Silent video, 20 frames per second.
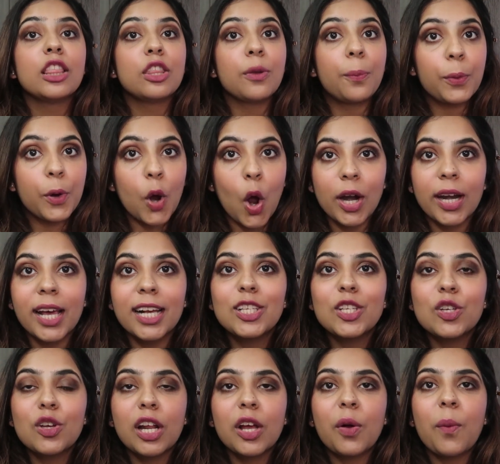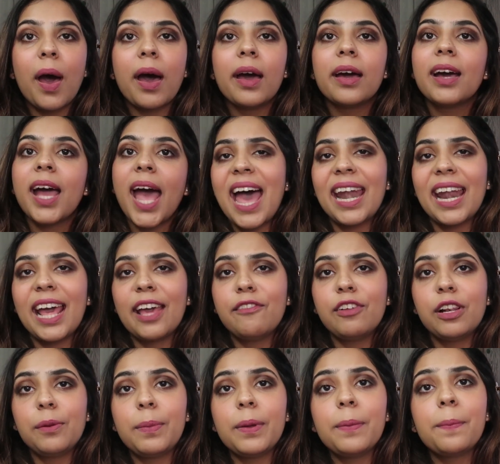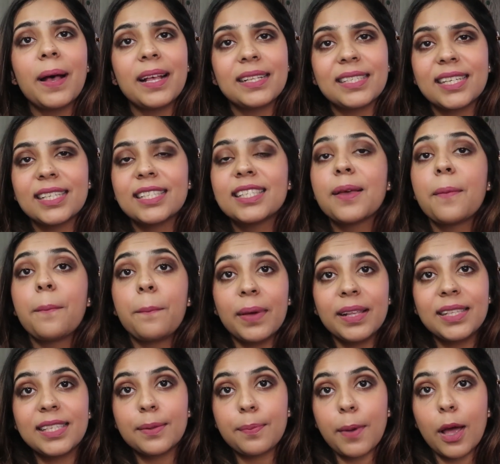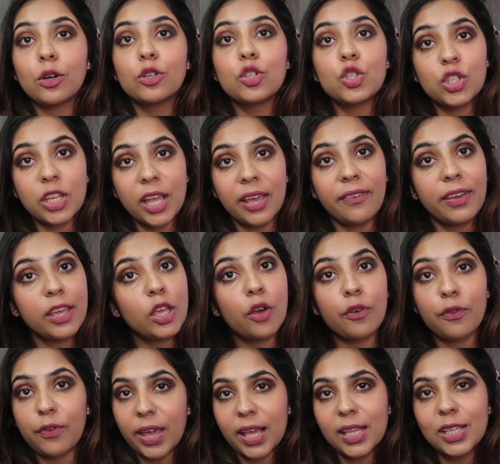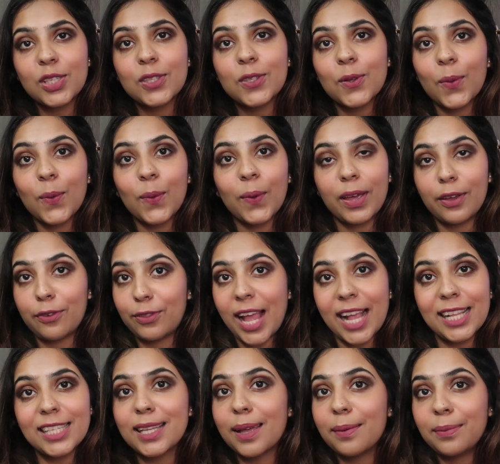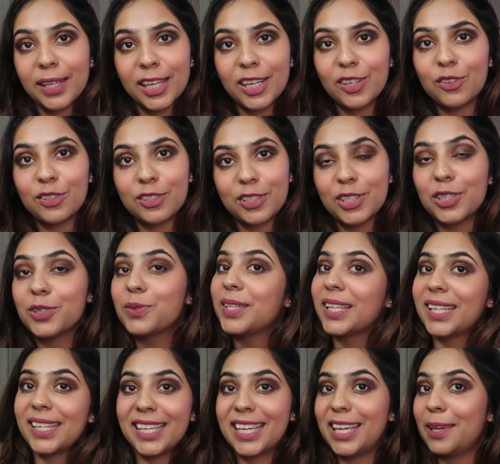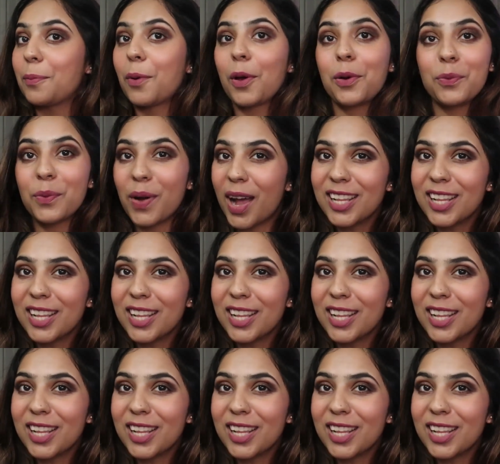the products you require, and I will be busting some myths about shaving your face. So if that's something interests you, then keep on